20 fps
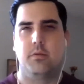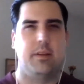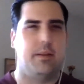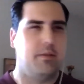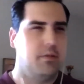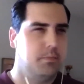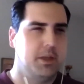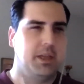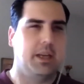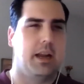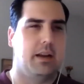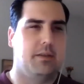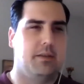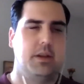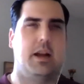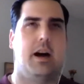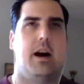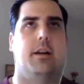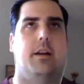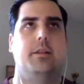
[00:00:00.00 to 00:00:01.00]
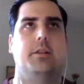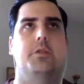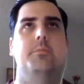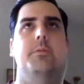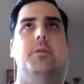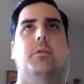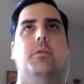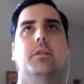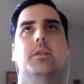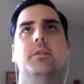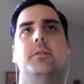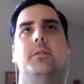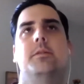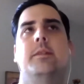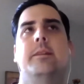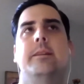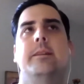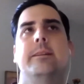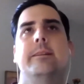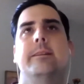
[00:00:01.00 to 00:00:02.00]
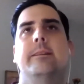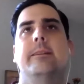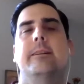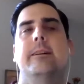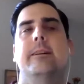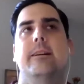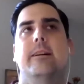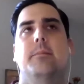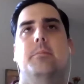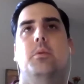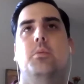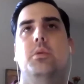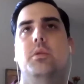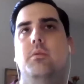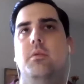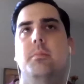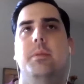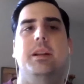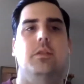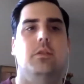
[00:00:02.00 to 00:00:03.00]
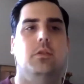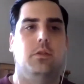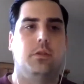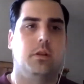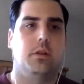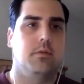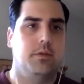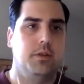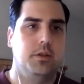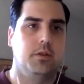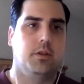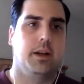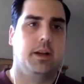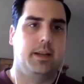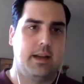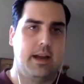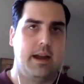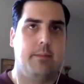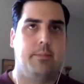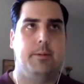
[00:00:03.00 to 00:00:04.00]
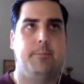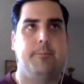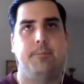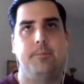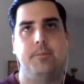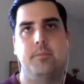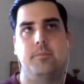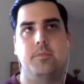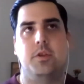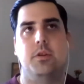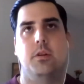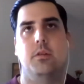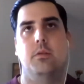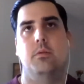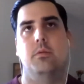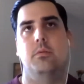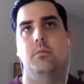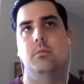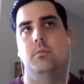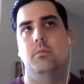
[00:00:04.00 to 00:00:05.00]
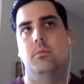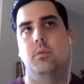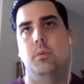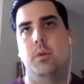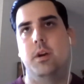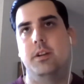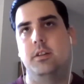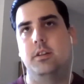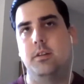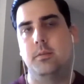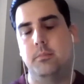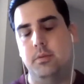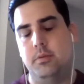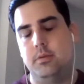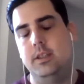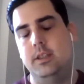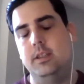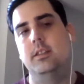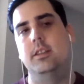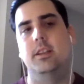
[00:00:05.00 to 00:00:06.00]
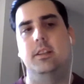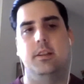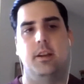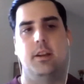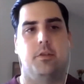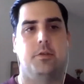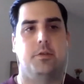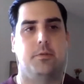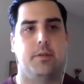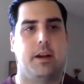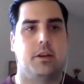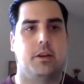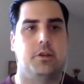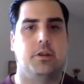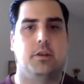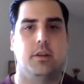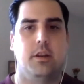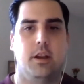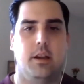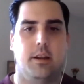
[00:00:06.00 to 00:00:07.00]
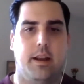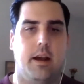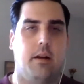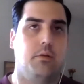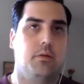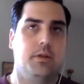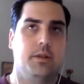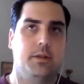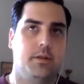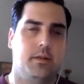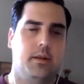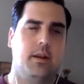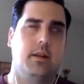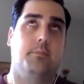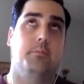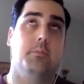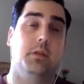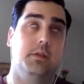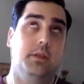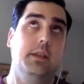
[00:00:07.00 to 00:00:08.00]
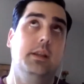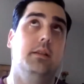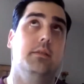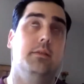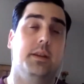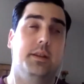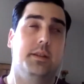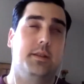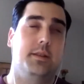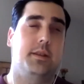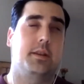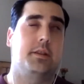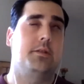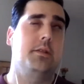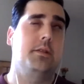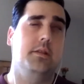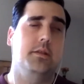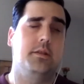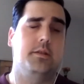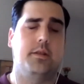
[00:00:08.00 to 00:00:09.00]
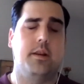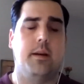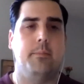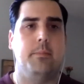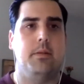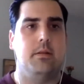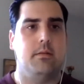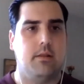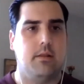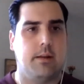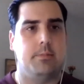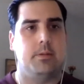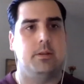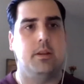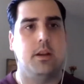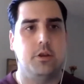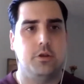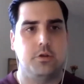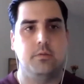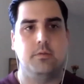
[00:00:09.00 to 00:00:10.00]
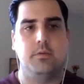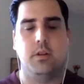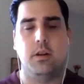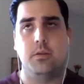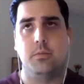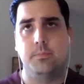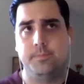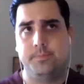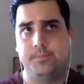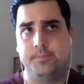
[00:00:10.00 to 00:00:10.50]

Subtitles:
That would be kind of an odd experience. But what if we made it look and feel like an app? So we went completely in the other direction, and now it's, I believe, a 16-step application flow.